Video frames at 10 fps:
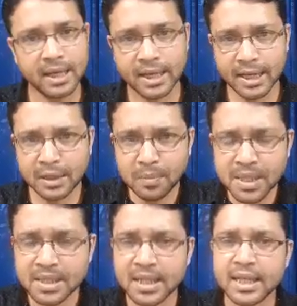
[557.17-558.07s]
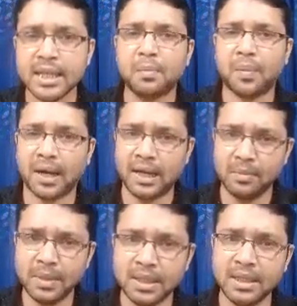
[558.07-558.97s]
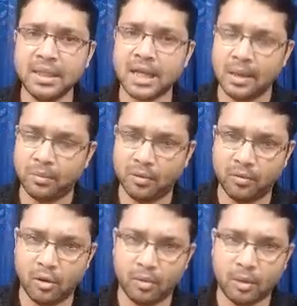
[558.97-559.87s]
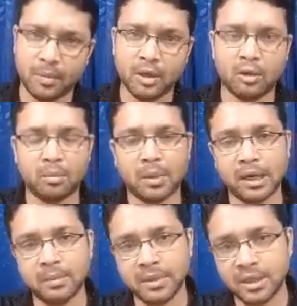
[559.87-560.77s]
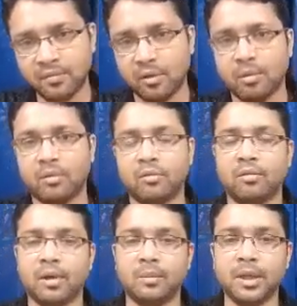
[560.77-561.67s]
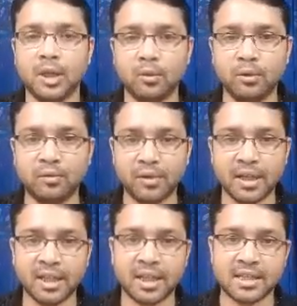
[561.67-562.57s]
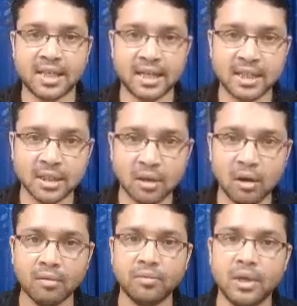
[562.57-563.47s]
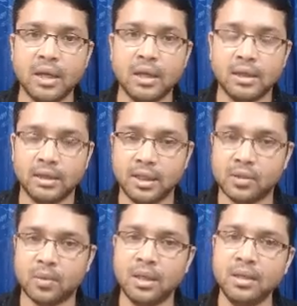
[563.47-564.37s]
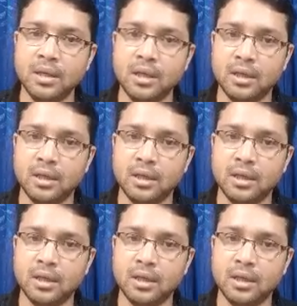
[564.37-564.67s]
It means that in a parliamentary type of government or parliamentary form of government, you will find that the center of this one